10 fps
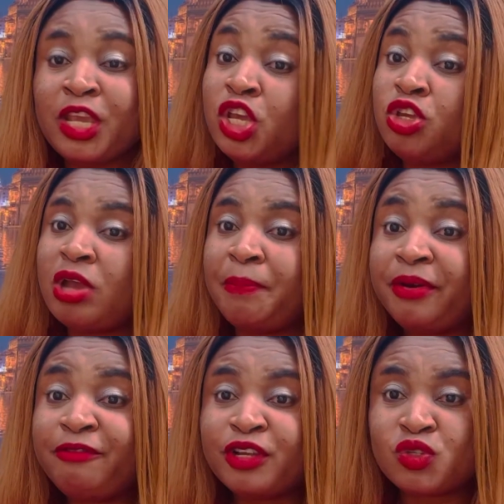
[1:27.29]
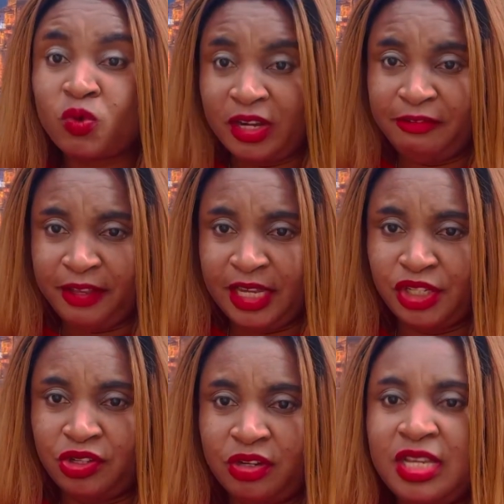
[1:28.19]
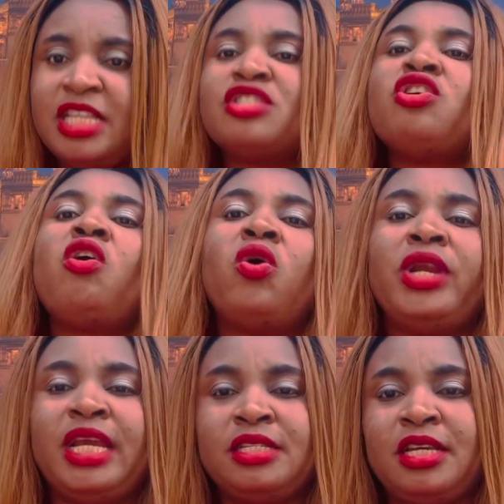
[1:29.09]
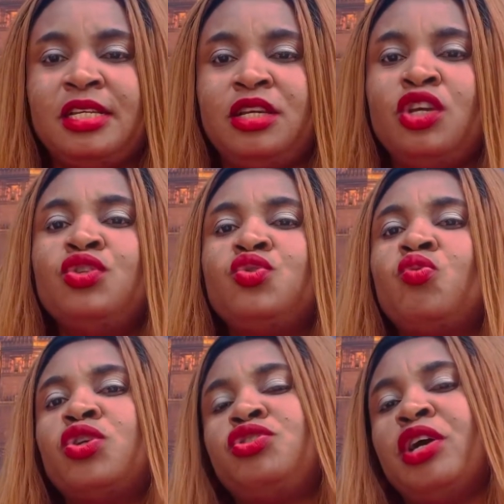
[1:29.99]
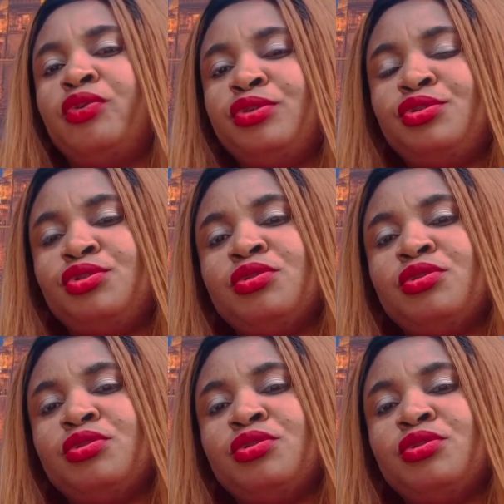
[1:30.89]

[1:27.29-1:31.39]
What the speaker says: your previous qualification is not connected to what you're going to do.